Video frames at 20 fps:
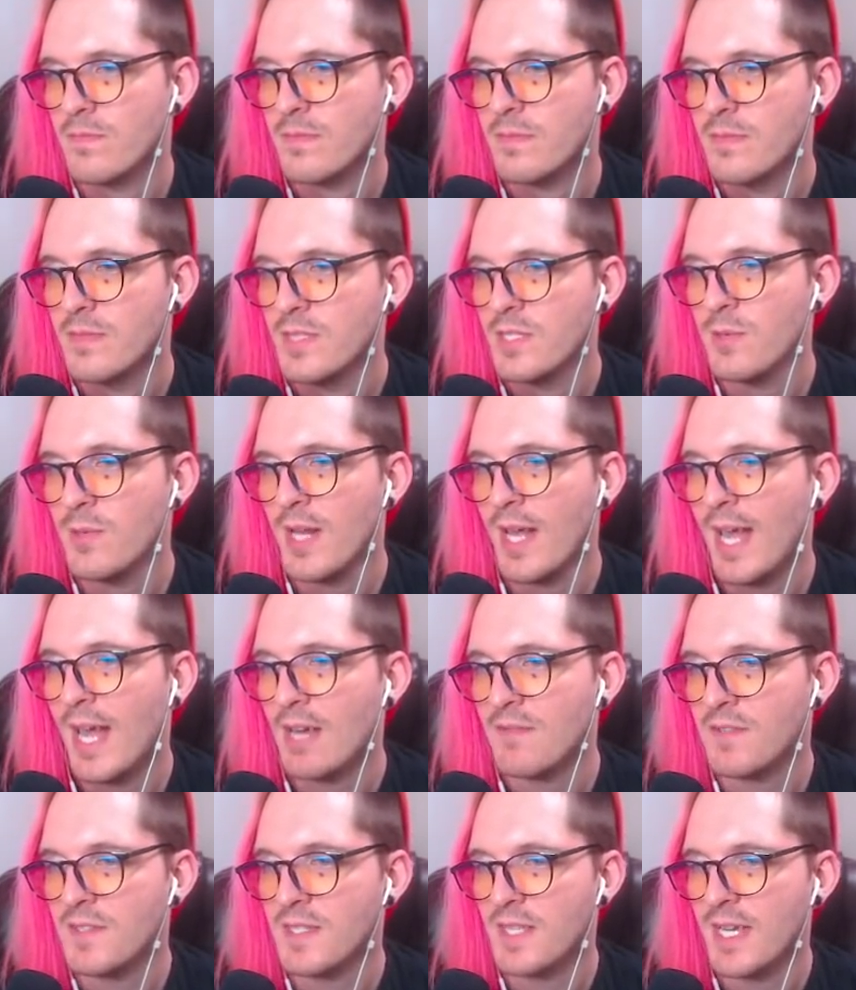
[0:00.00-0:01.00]

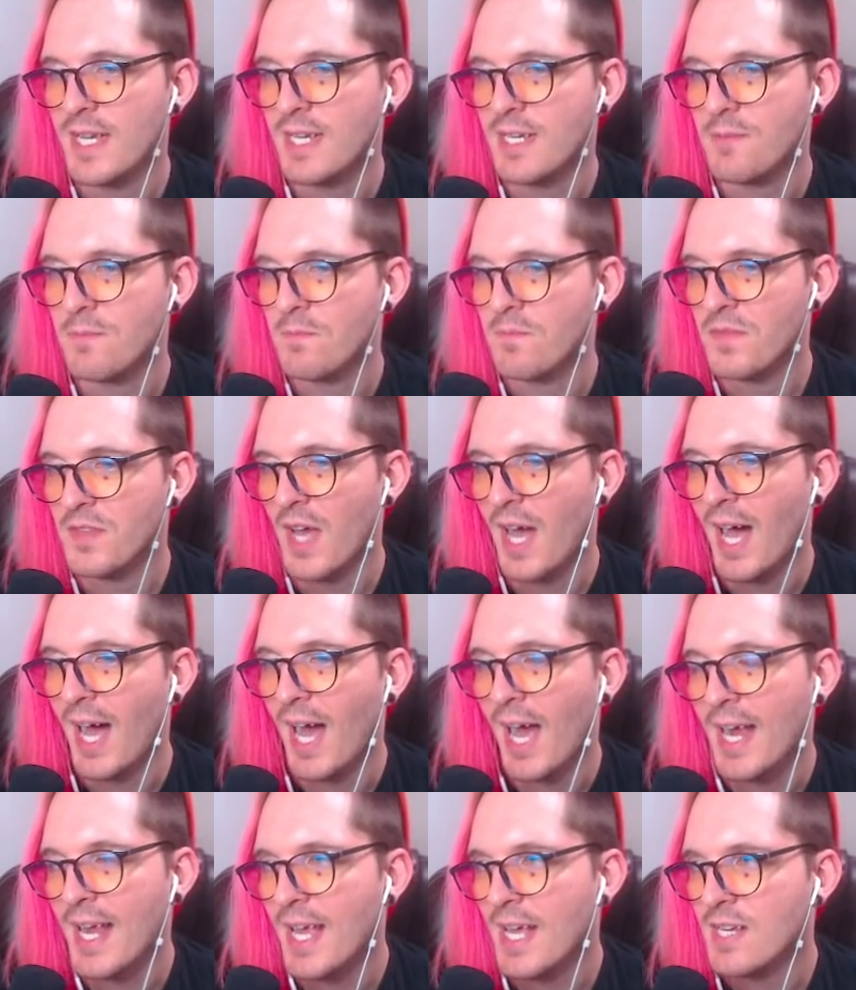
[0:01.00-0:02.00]
2.5 is like the
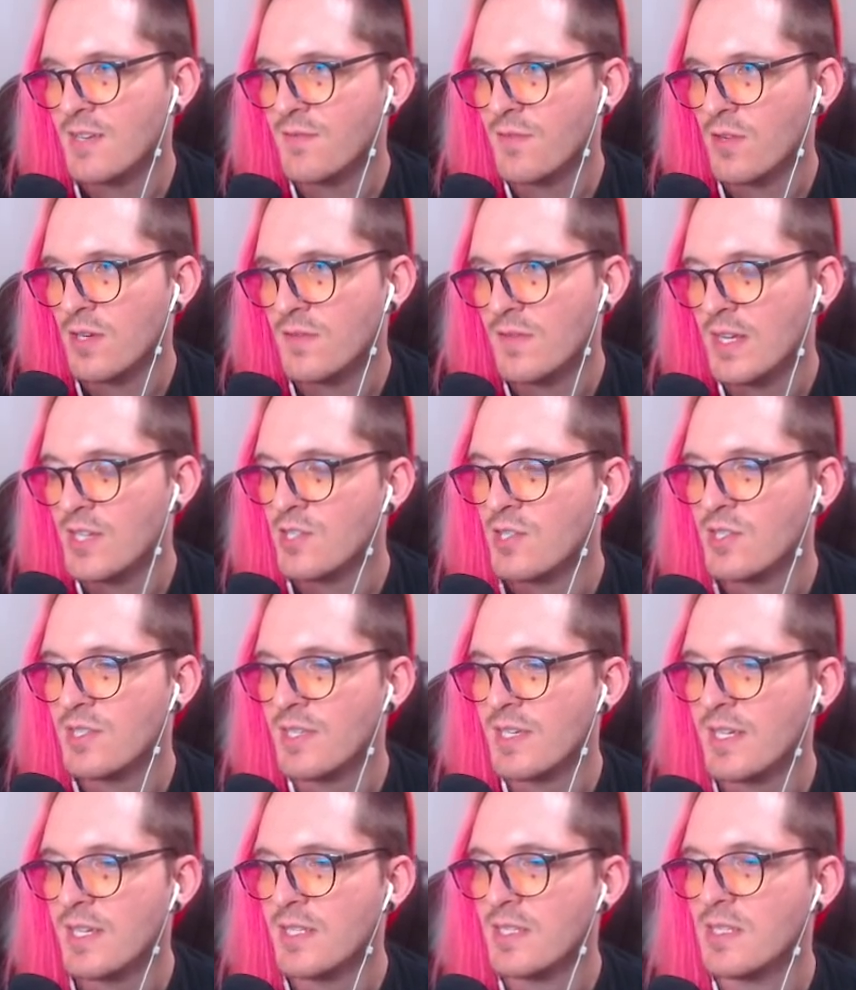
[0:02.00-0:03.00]
high end for adventure
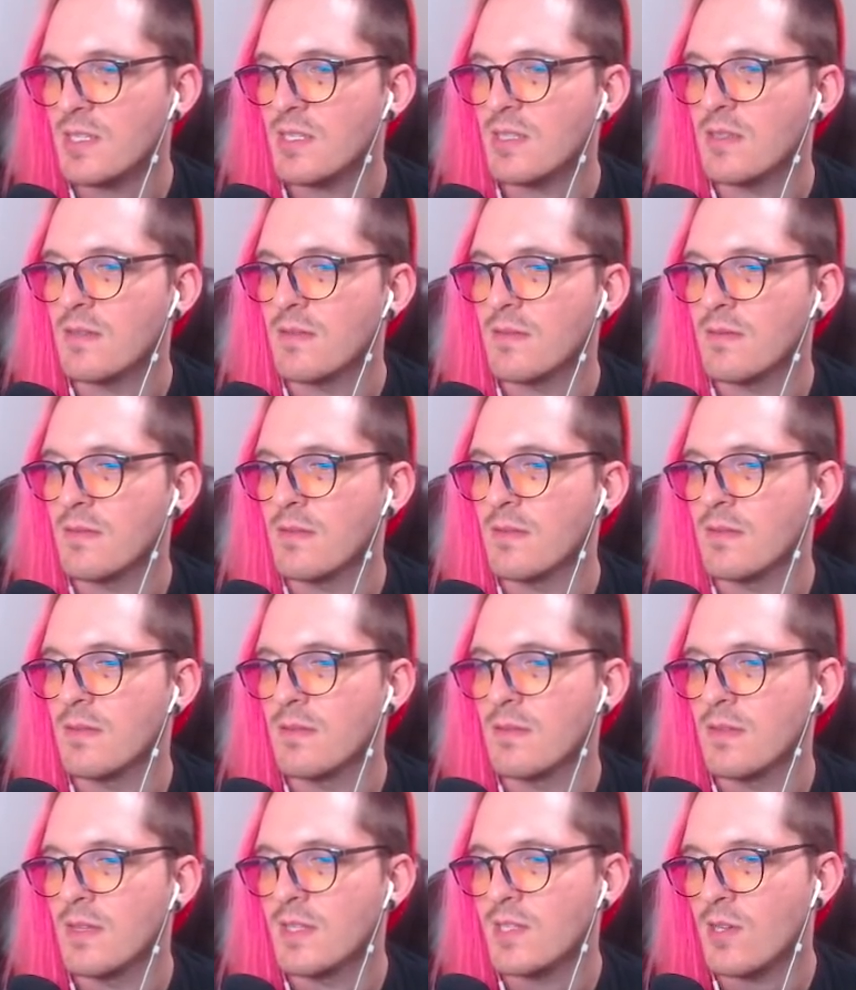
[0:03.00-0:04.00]
seeds.
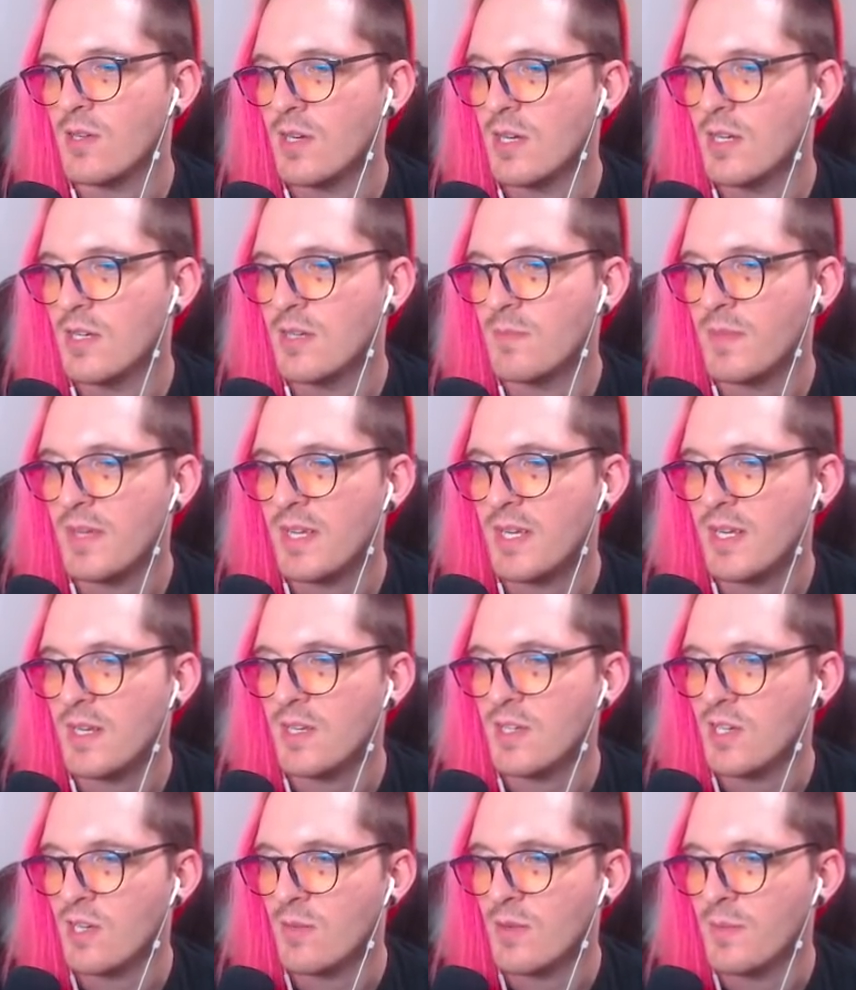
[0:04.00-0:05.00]
It's all going to be
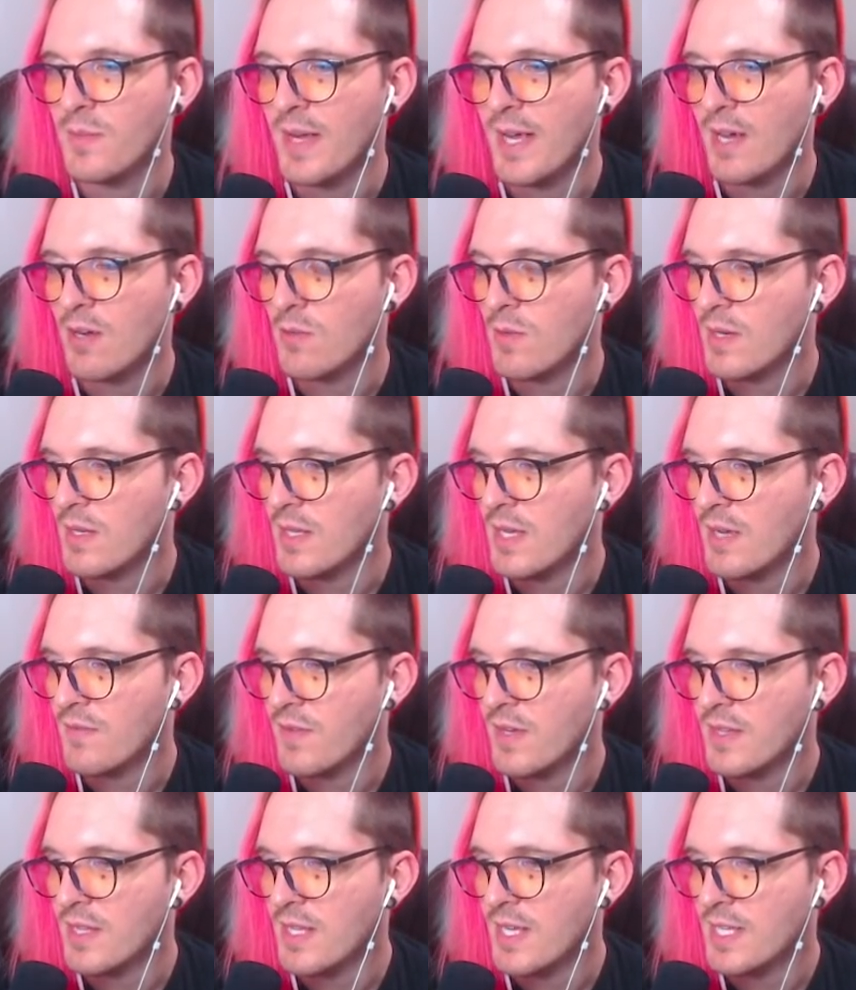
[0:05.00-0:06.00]
determined by how quickly I
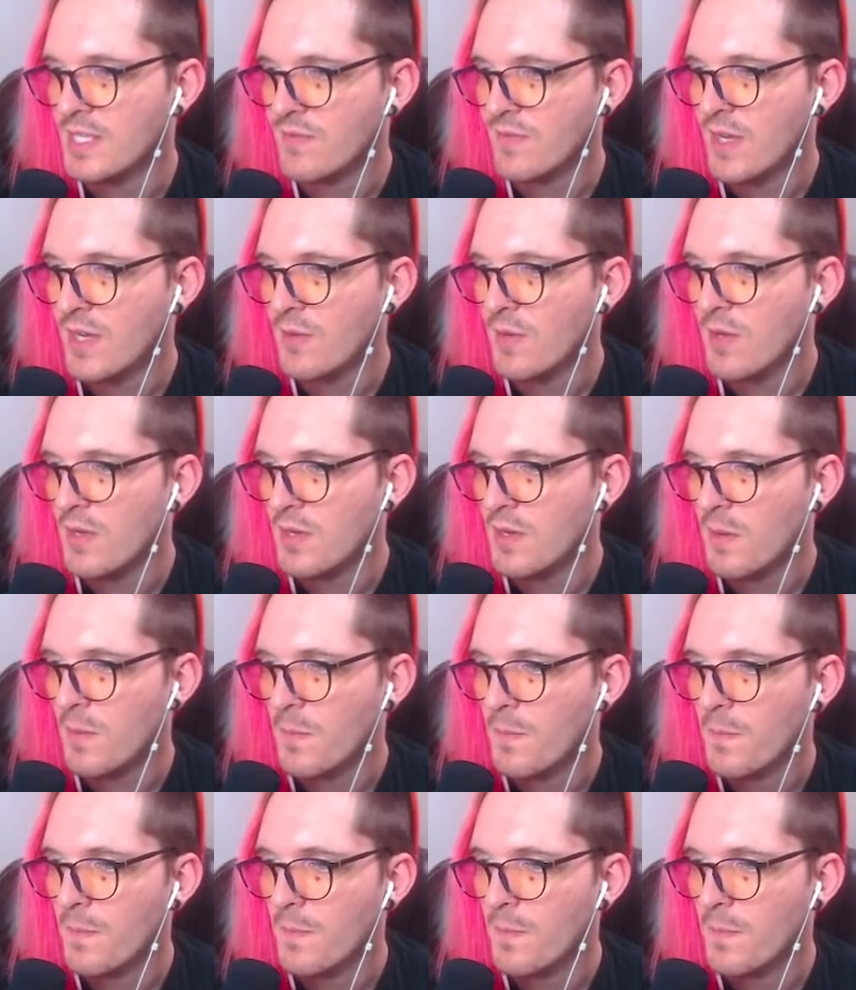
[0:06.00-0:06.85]
find the last Vlad relic.